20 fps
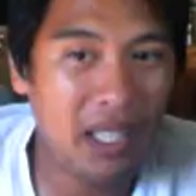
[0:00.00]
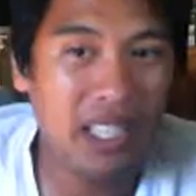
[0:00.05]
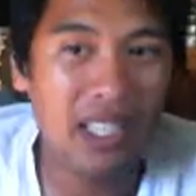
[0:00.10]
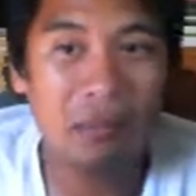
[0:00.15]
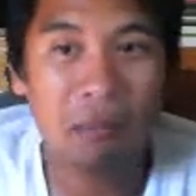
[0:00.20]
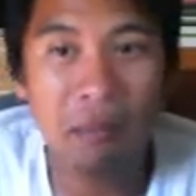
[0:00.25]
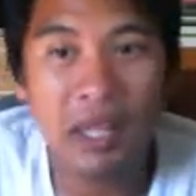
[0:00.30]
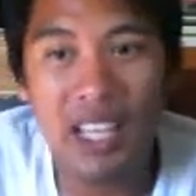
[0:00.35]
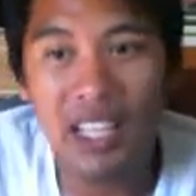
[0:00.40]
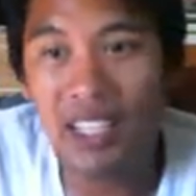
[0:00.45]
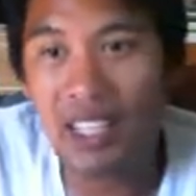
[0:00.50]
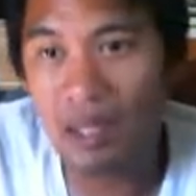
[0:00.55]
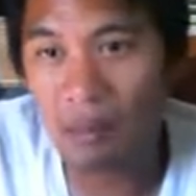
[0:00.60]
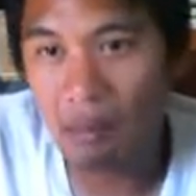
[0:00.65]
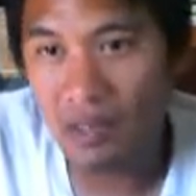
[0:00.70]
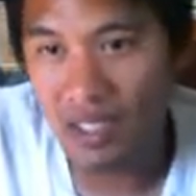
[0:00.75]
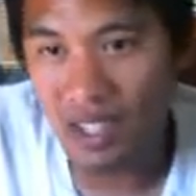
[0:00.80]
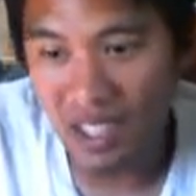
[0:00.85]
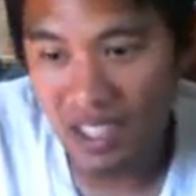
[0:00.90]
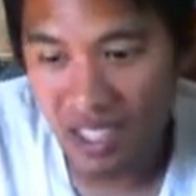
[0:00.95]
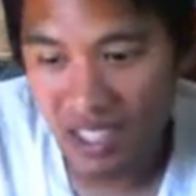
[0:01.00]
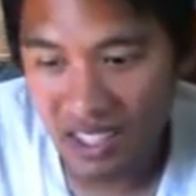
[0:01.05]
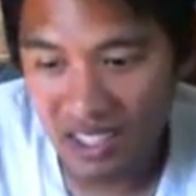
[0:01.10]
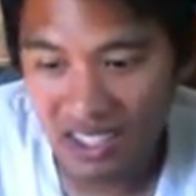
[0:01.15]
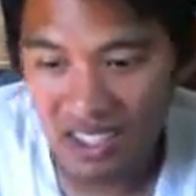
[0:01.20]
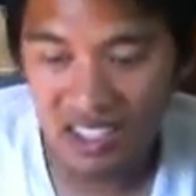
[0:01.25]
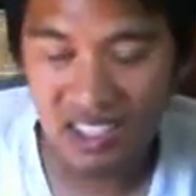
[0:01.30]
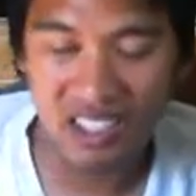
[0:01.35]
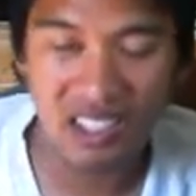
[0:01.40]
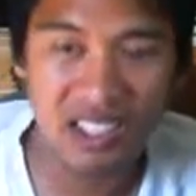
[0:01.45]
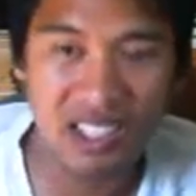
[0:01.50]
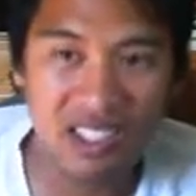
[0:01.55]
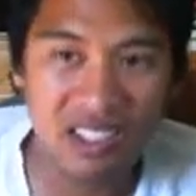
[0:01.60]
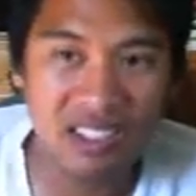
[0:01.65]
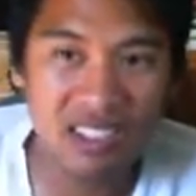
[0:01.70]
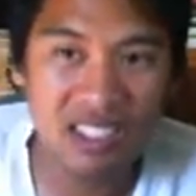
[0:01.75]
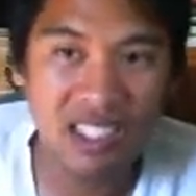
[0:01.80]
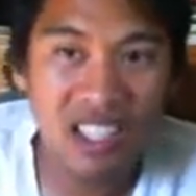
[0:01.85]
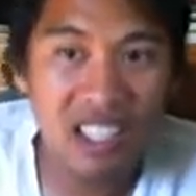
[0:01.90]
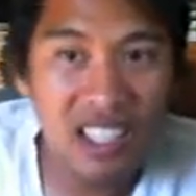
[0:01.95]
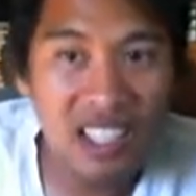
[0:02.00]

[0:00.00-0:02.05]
make him back up a lot, you know?